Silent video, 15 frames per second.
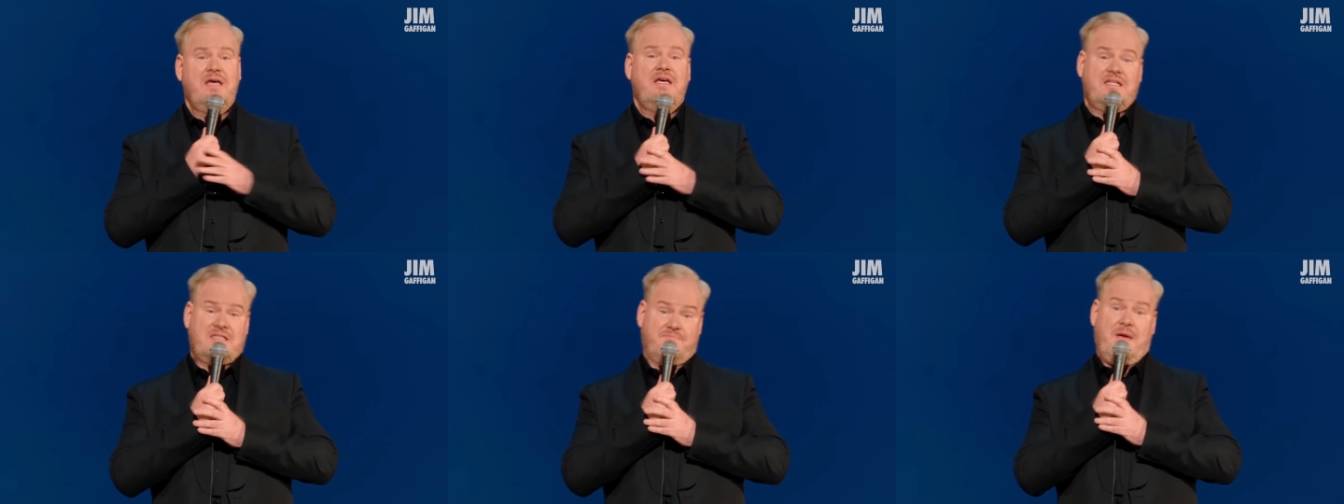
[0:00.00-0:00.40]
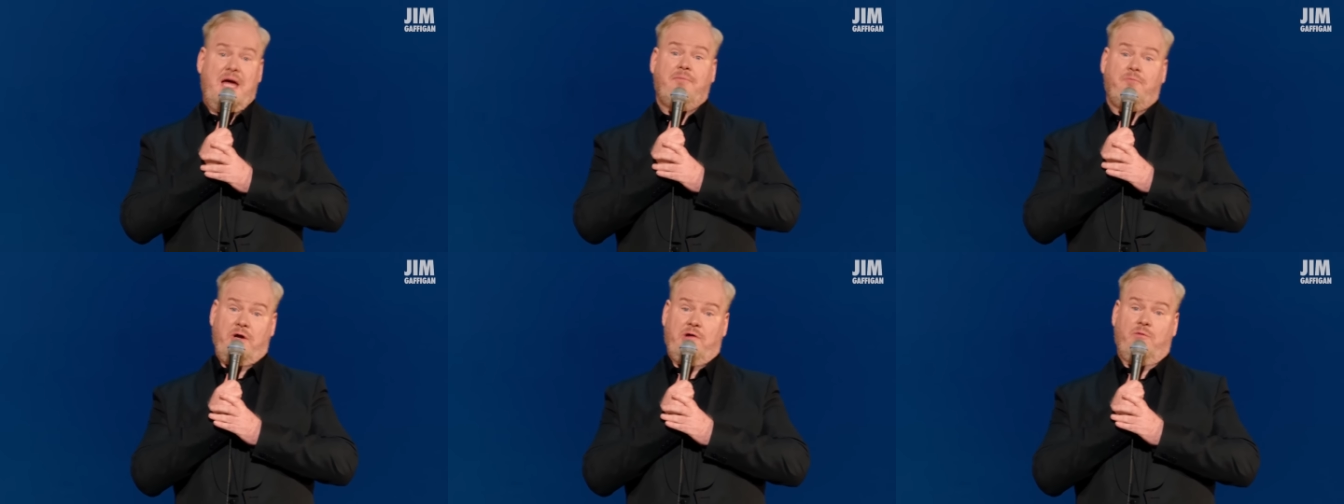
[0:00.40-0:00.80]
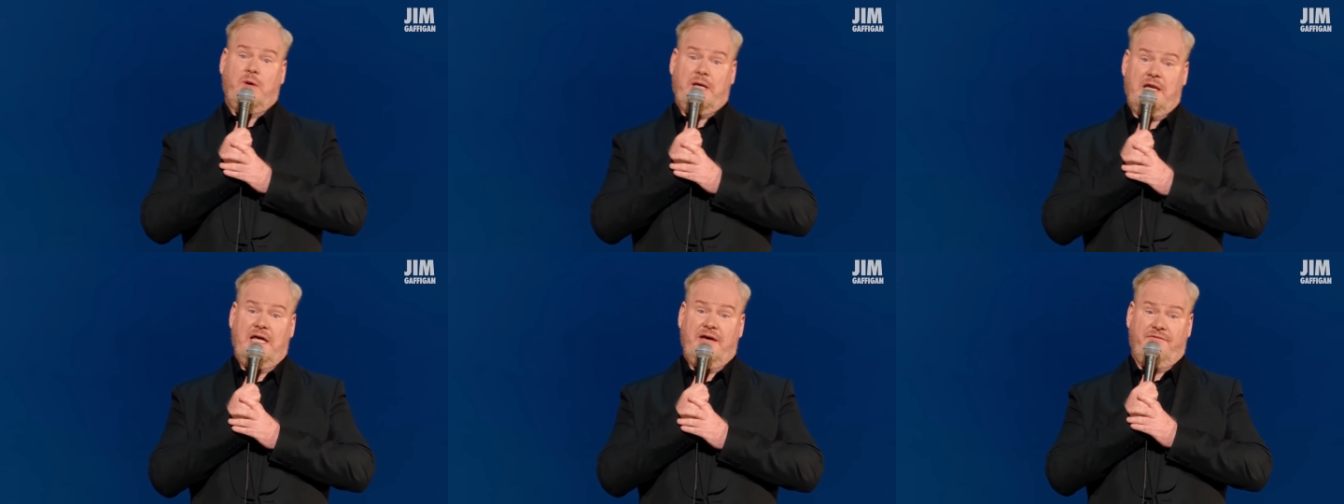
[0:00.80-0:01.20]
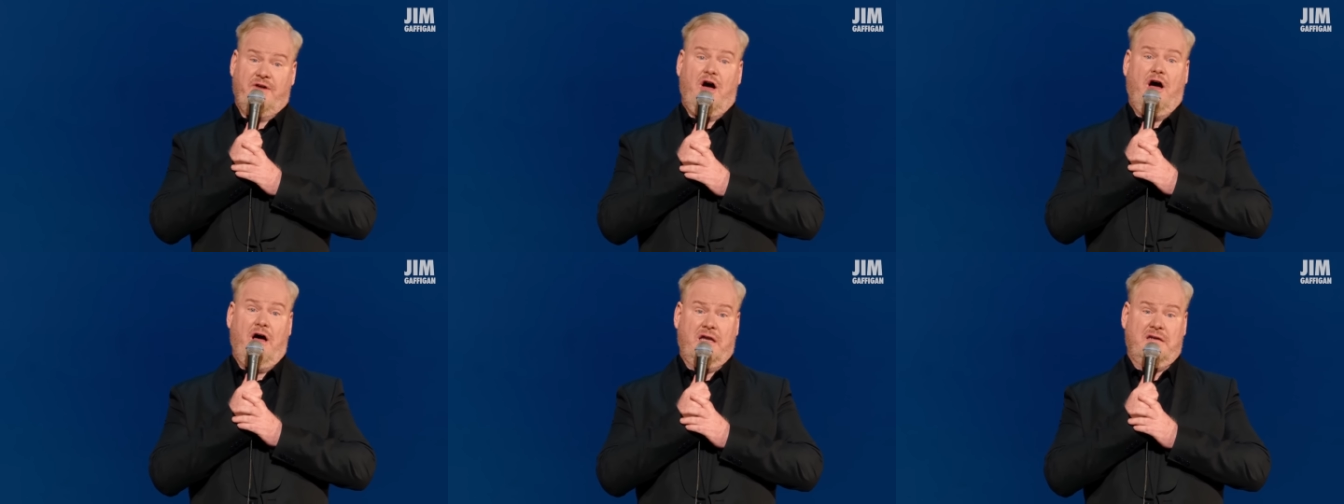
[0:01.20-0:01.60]
His memory will live
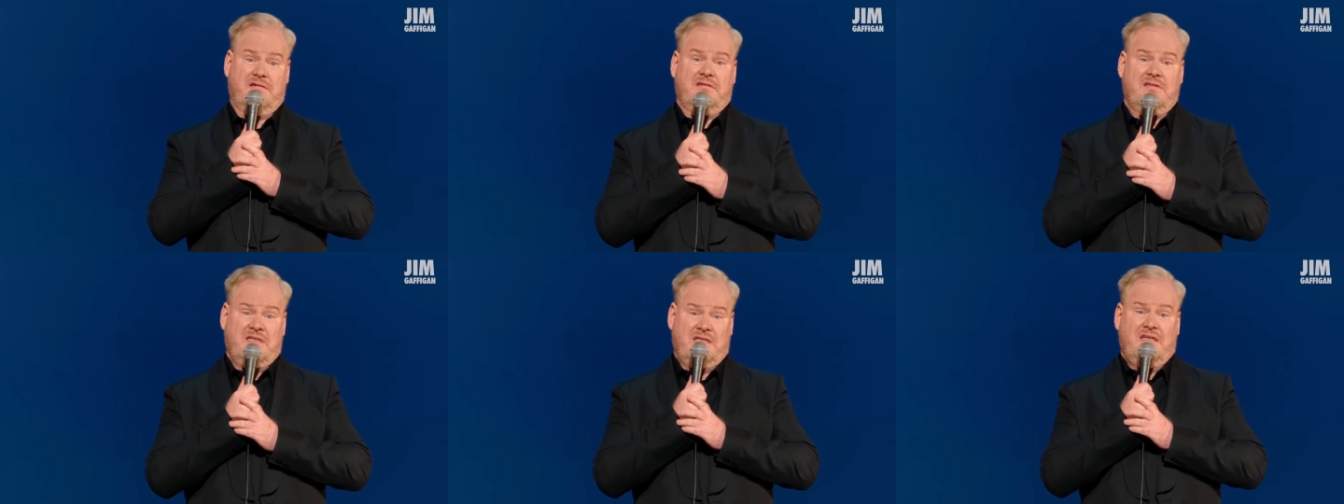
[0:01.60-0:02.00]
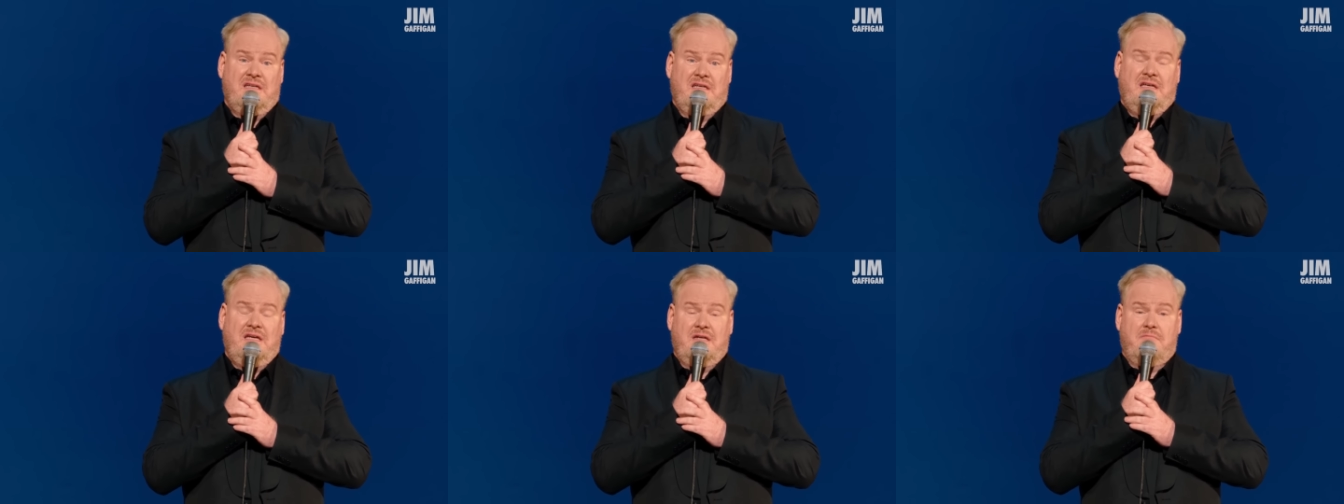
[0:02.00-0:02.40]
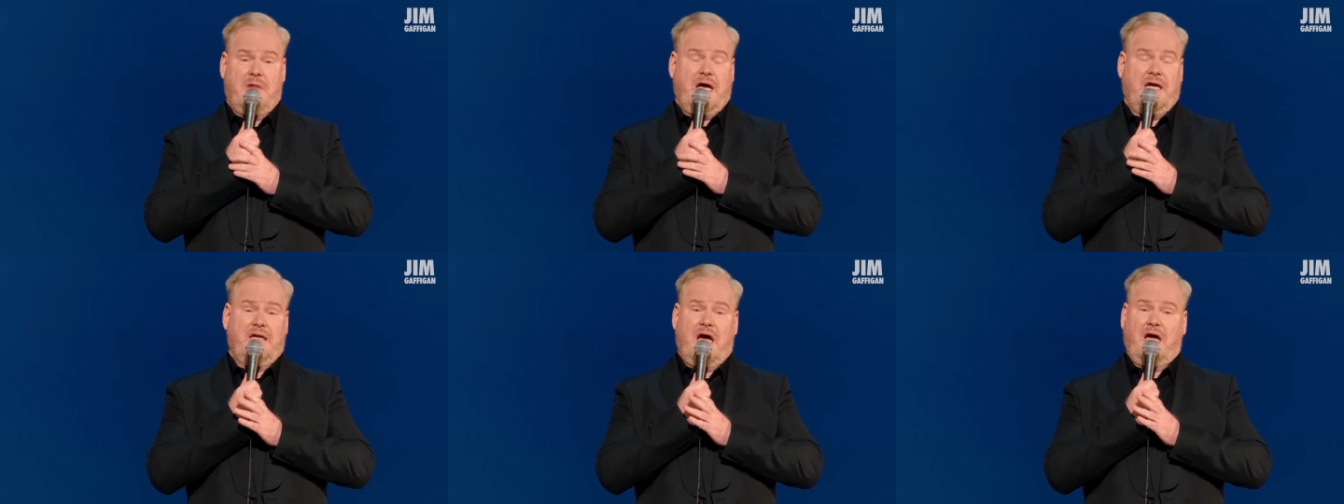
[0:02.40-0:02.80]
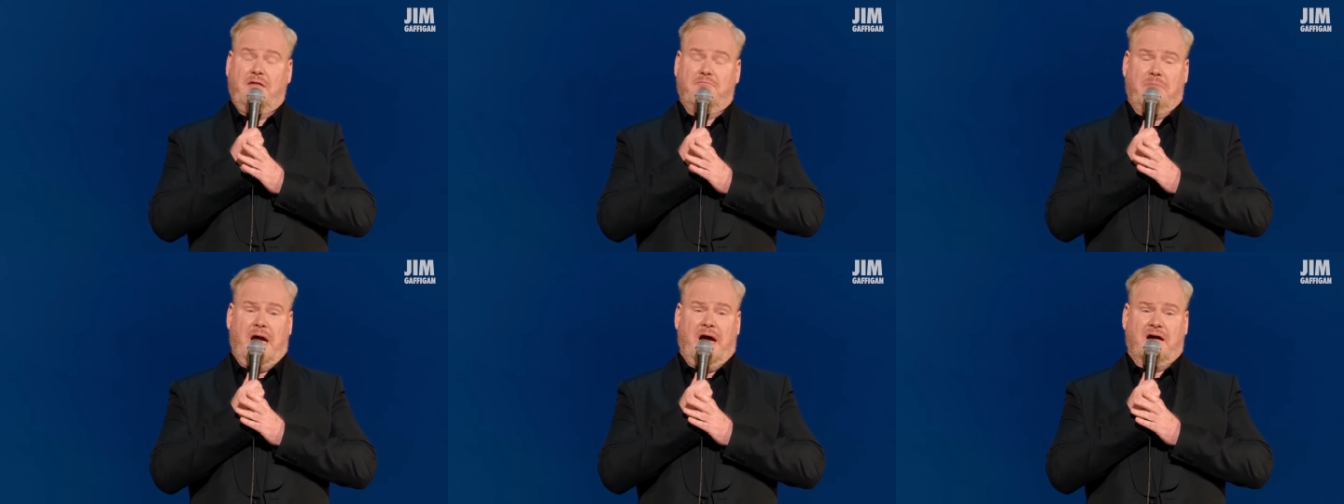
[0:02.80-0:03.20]
on in my
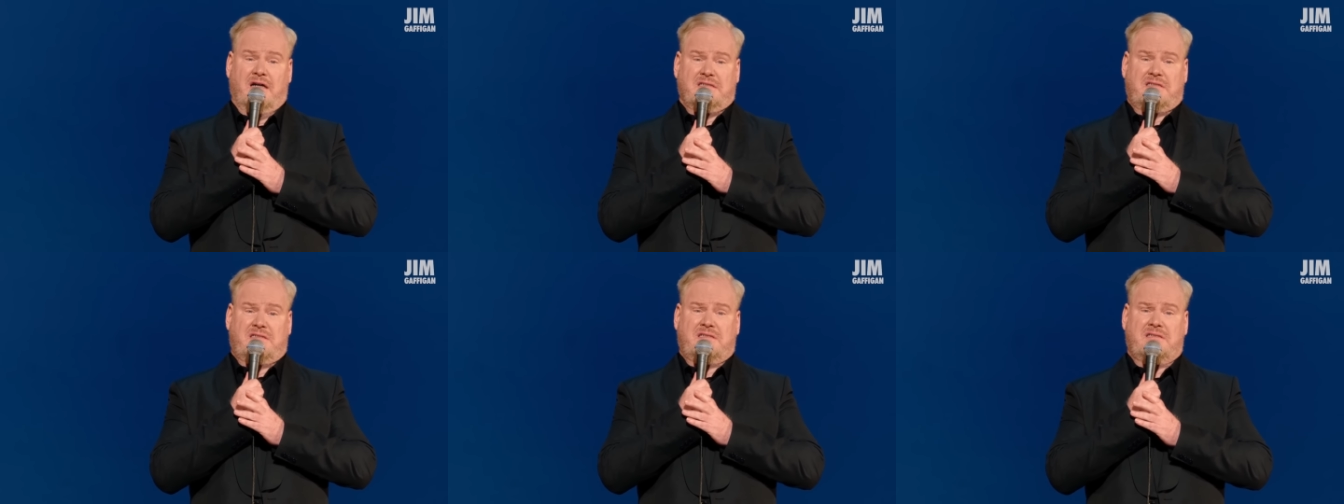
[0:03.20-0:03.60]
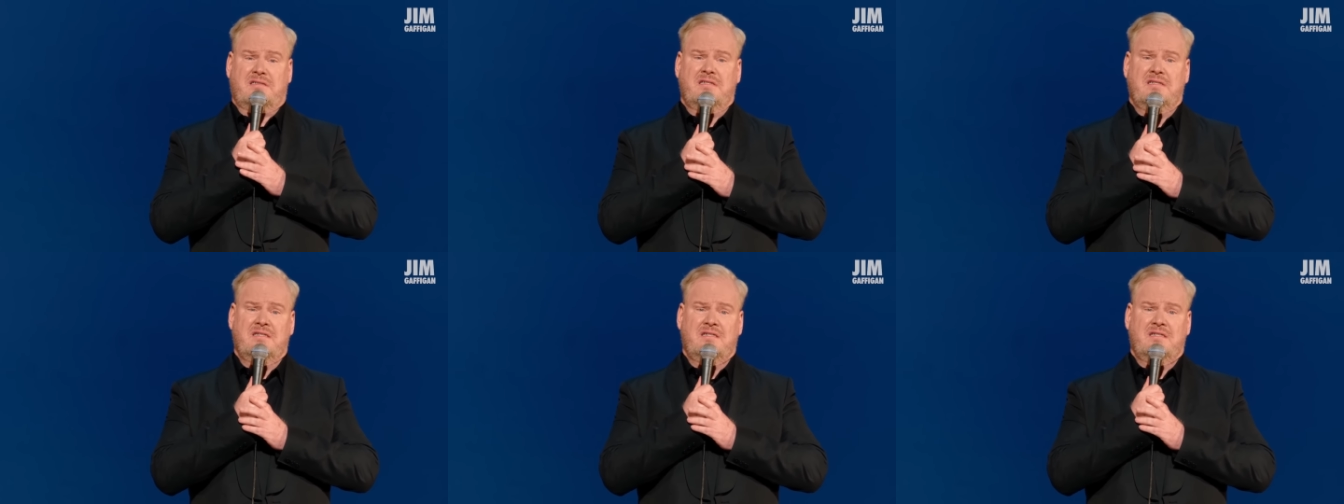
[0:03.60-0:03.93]
nightmares.